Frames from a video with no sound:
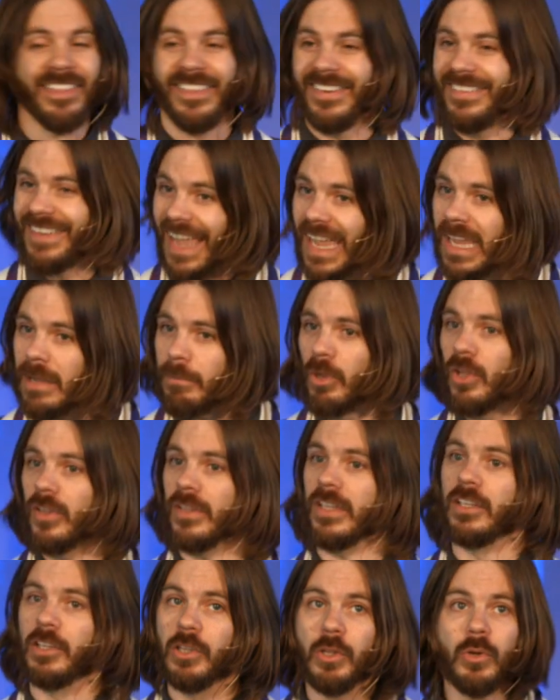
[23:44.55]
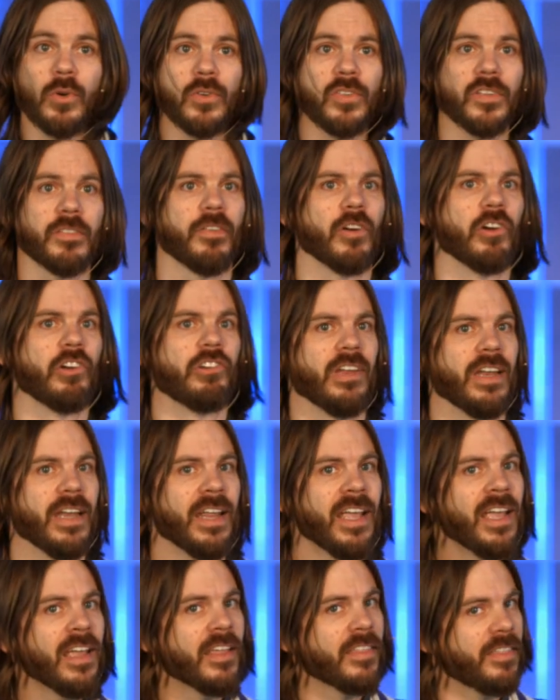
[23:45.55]
at the table in Luke's version,
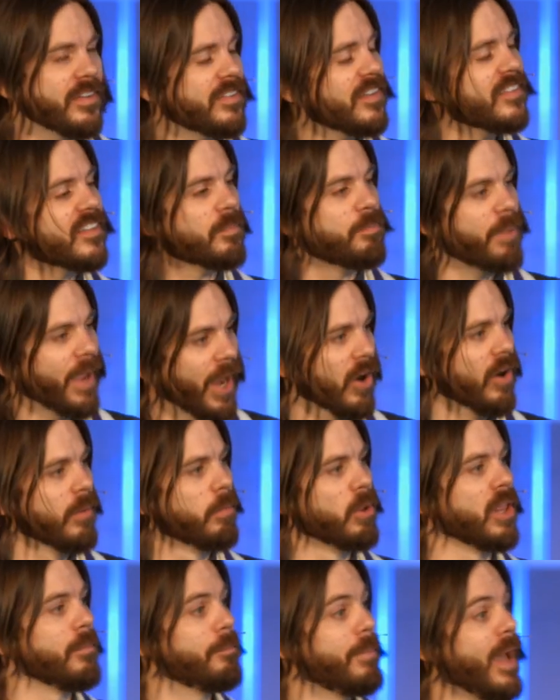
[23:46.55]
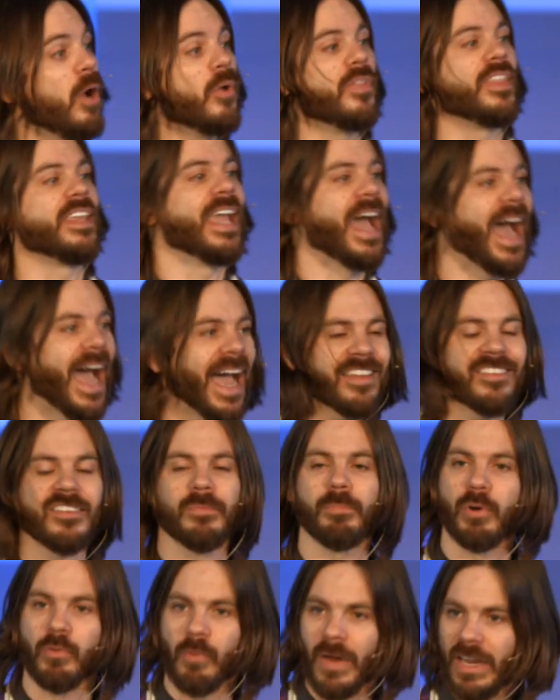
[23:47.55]
this is a parable about the
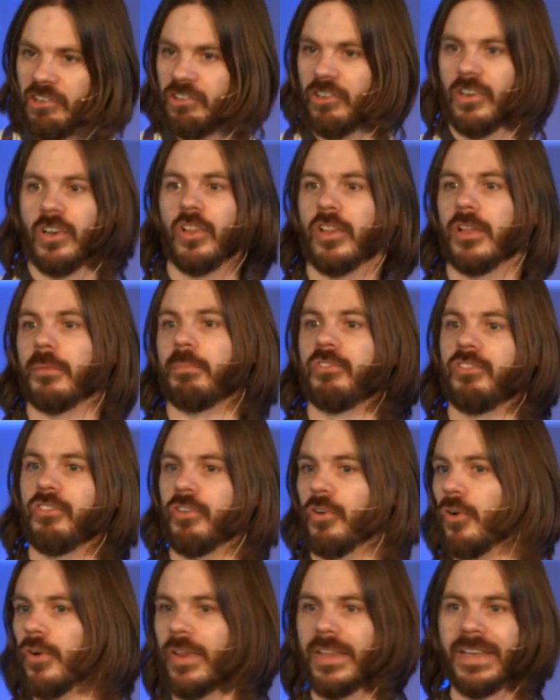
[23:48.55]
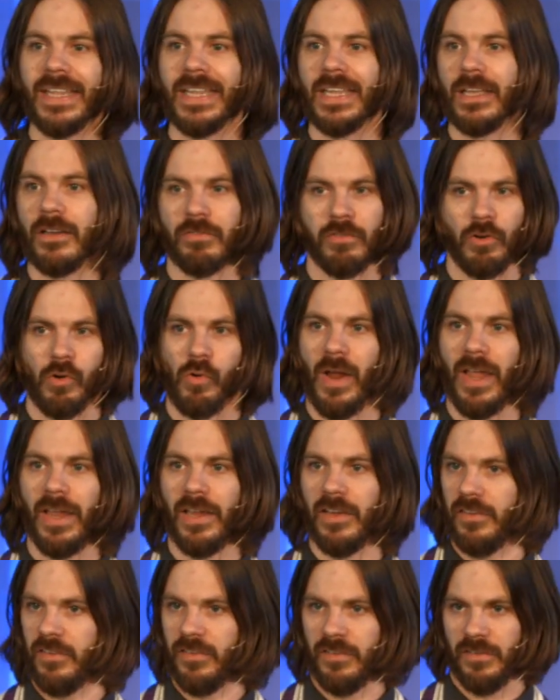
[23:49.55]
aspirational absurdity of
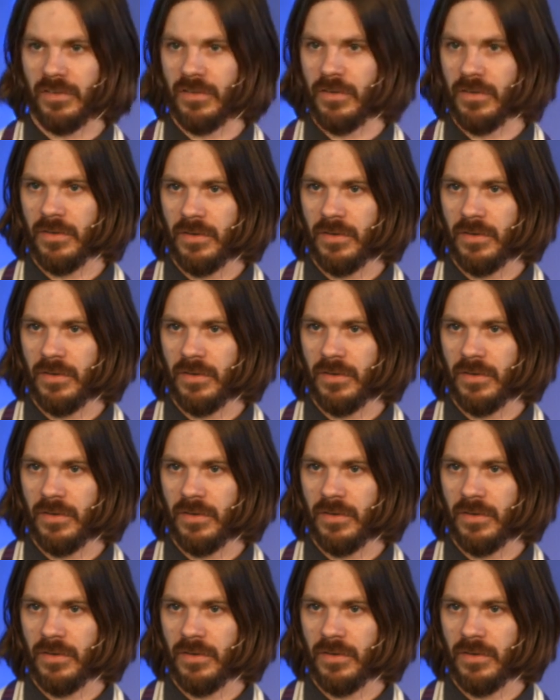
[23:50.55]
grace.